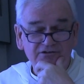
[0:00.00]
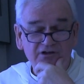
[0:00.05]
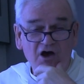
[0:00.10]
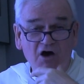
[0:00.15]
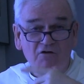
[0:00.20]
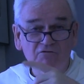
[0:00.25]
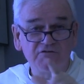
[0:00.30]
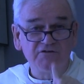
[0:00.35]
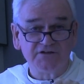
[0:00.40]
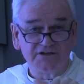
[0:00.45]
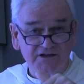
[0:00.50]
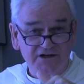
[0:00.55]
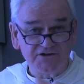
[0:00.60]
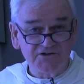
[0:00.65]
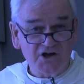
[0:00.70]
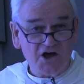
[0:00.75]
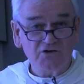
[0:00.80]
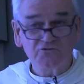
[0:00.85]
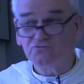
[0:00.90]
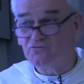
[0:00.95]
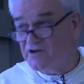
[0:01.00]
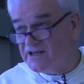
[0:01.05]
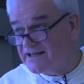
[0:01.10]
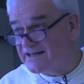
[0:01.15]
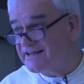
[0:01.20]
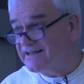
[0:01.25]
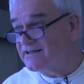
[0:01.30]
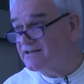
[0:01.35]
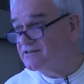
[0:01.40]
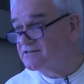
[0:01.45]
often they're not
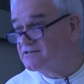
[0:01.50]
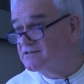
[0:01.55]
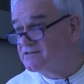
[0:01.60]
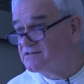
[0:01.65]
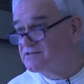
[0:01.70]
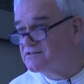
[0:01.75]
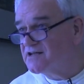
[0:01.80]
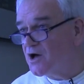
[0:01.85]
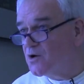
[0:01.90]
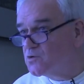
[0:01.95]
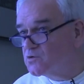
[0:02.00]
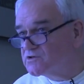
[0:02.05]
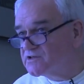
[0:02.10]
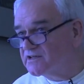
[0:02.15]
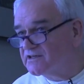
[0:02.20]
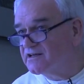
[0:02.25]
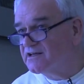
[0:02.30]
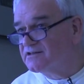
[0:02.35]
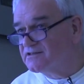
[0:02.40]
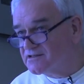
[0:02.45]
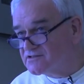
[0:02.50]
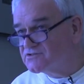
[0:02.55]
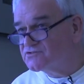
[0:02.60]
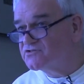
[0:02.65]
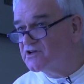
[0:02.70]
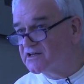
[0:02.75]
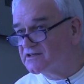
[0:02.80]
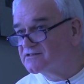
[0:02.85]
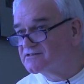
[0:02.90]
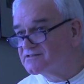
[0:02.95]
really doubting in the
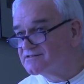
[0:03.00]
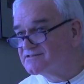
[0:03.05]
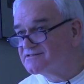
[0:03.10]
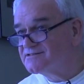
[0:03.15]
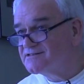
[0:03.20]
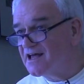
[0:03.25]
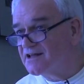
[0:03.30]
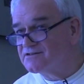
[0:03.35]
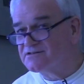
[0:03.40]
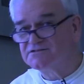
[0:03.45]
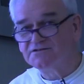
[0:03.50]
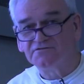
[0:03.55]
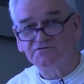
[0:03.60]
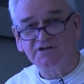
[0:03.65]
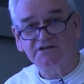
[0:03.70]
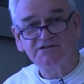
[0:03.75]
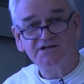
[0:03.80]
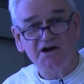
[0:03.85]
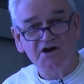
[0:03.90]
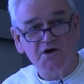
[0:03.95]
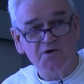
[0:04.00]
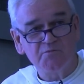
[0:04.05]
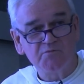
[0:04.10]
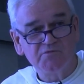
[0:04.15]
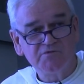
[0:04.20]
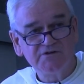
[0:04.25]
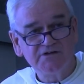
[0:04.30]
strict sense of the term.